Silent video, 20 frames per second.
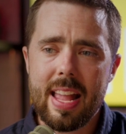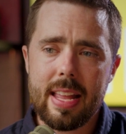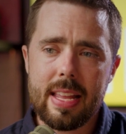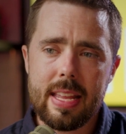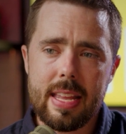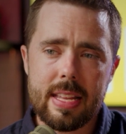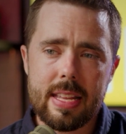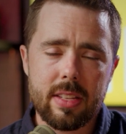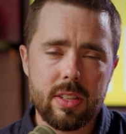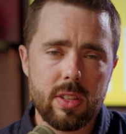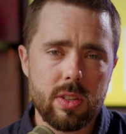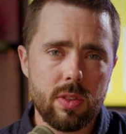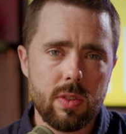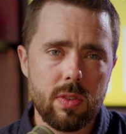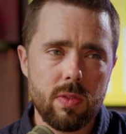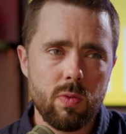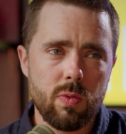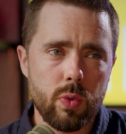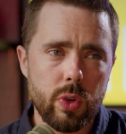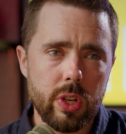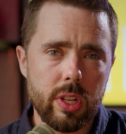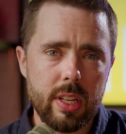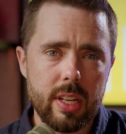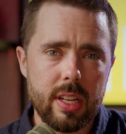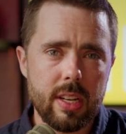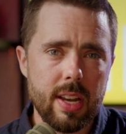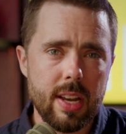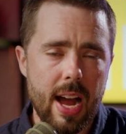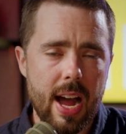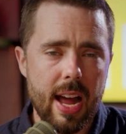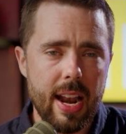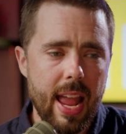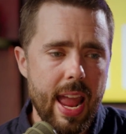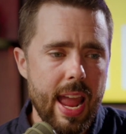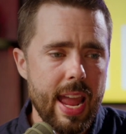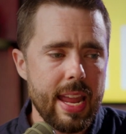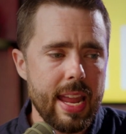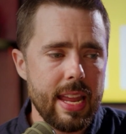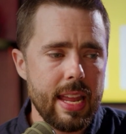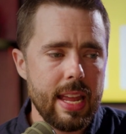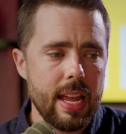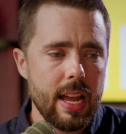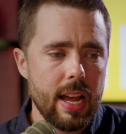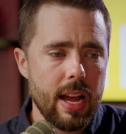it's really not a